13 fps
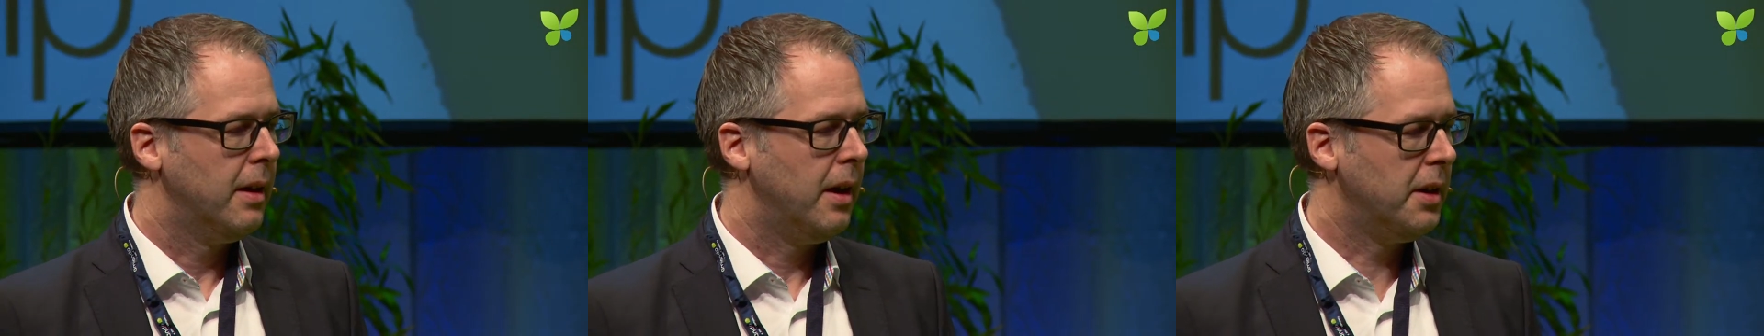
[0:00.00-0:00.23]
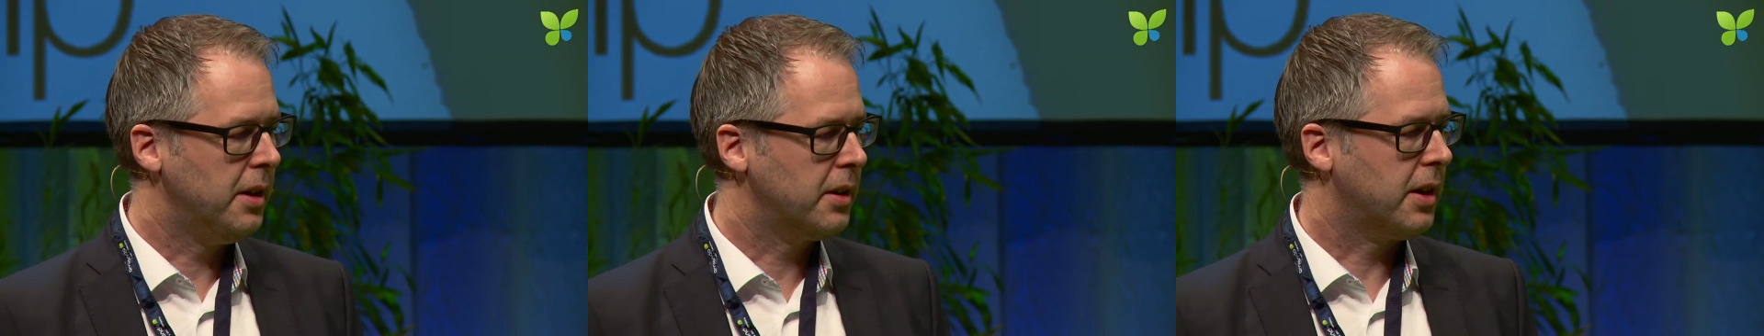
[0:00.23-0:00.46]

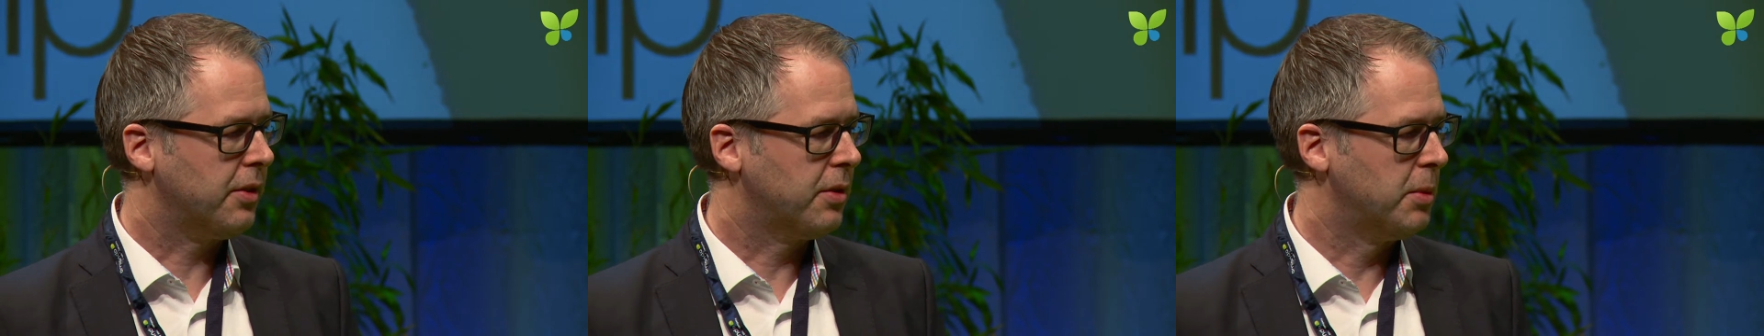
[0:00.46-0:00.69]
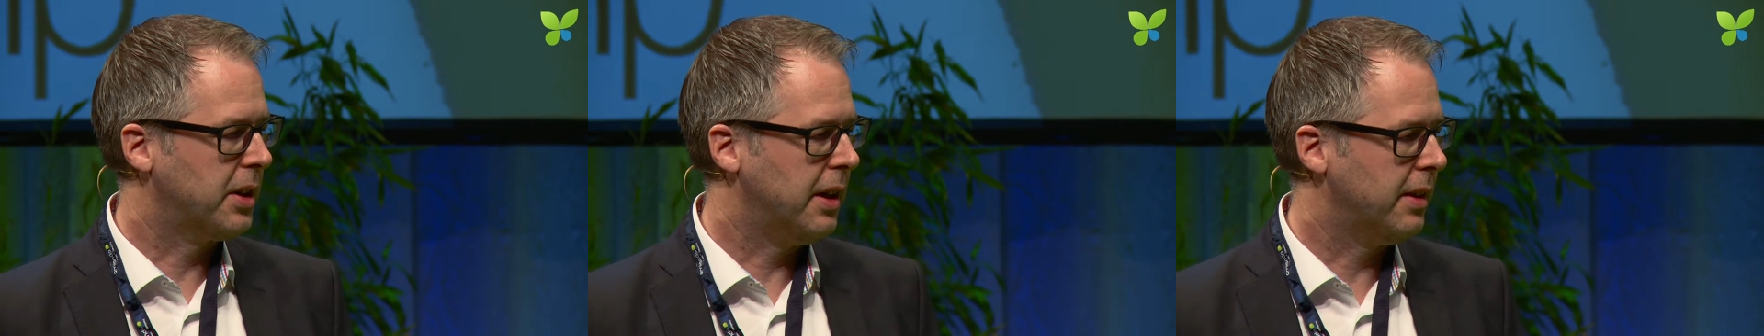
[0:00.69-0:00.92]
Another
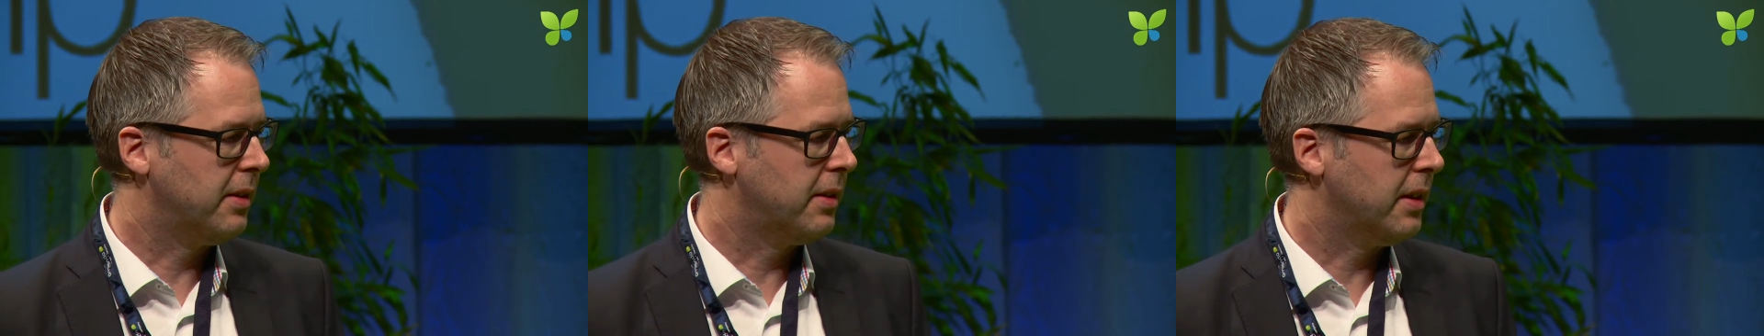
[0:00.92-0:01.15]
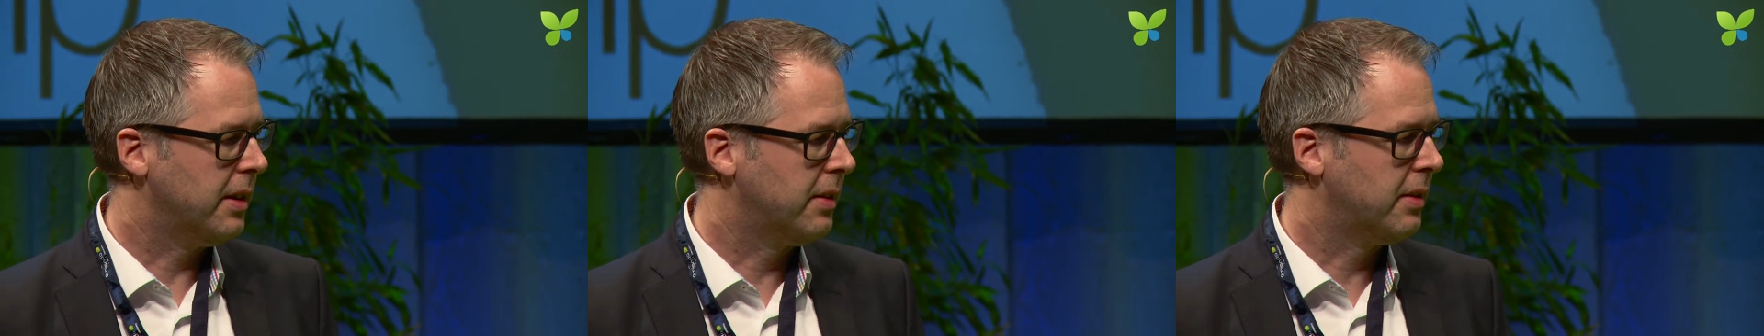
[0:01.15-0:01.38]
customer case
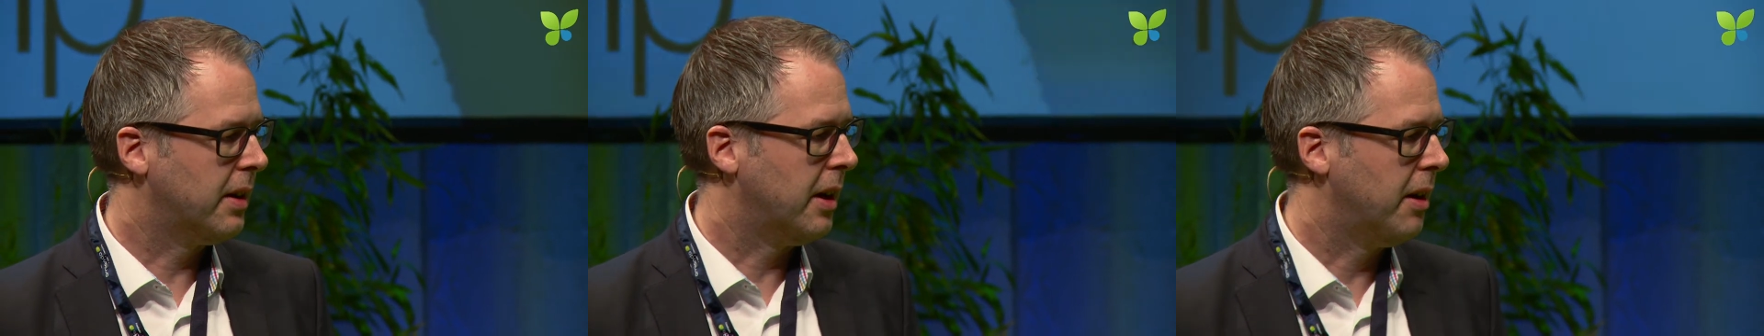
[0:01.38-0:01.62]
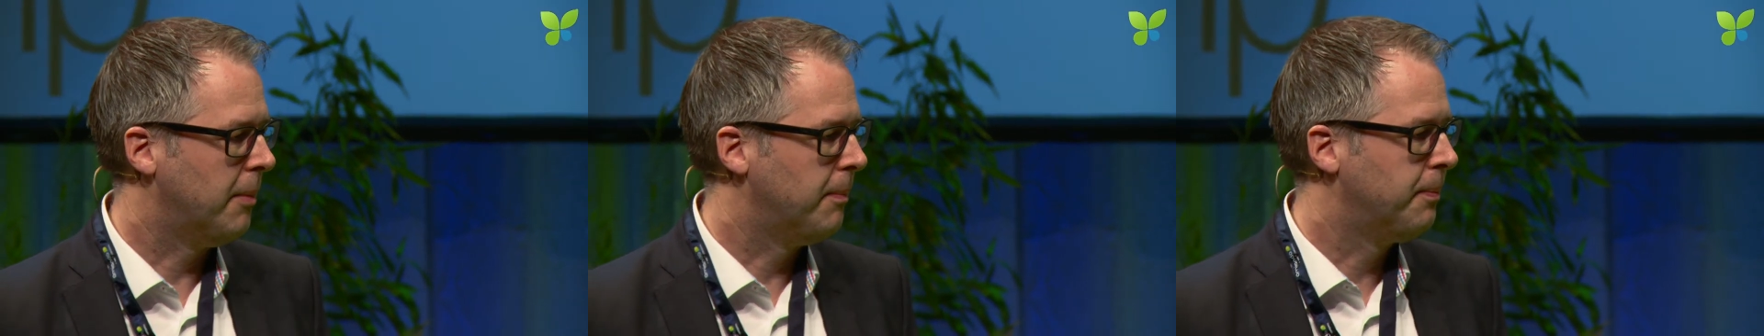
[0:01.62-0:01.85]
is
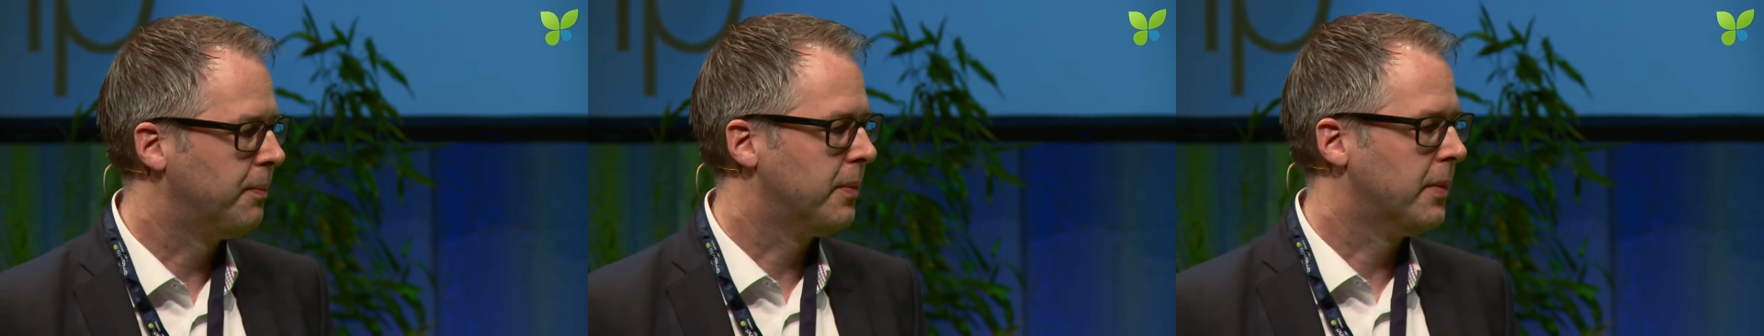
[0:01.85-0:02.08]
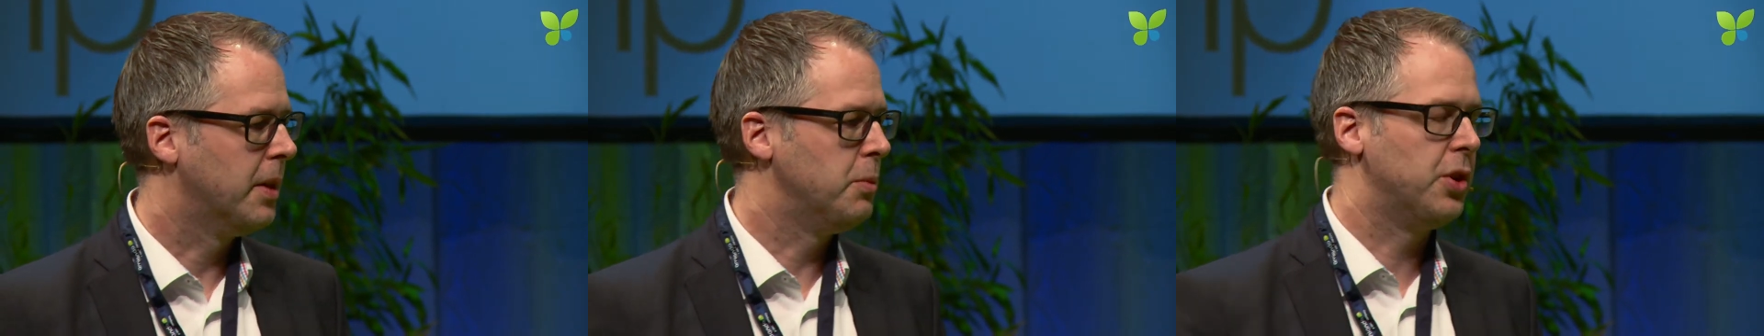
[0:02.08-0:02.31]

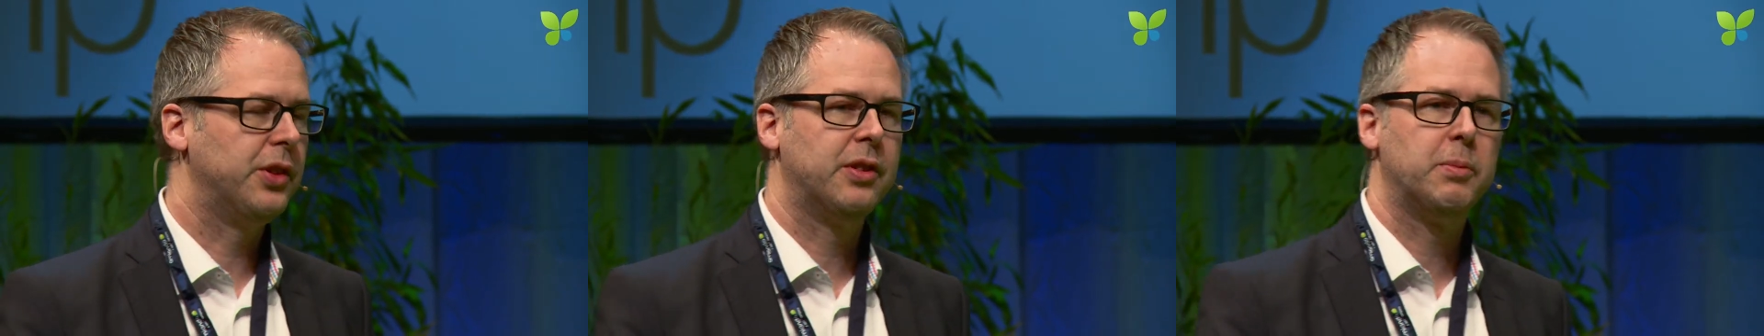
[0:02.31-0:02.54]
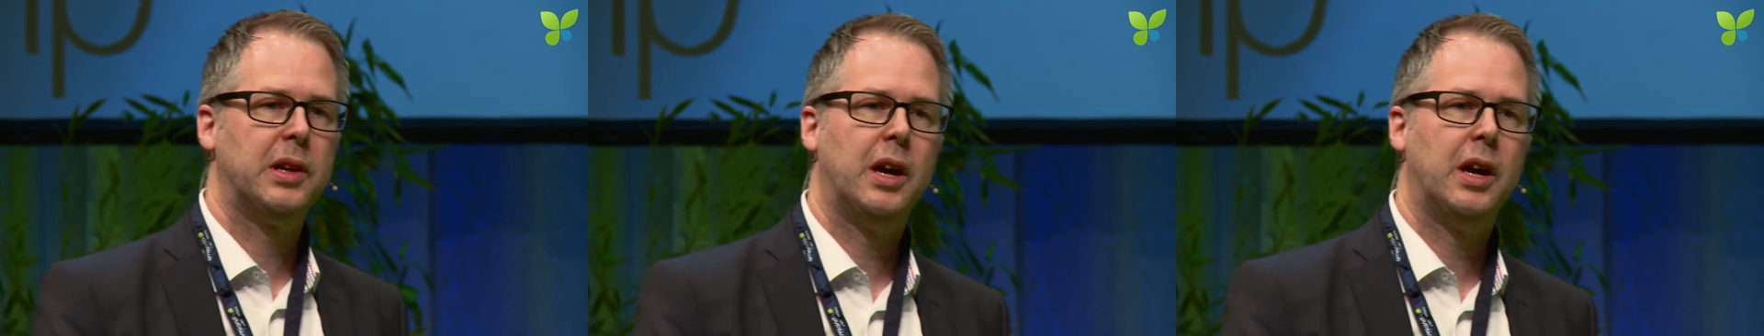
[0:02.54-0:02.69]
municipal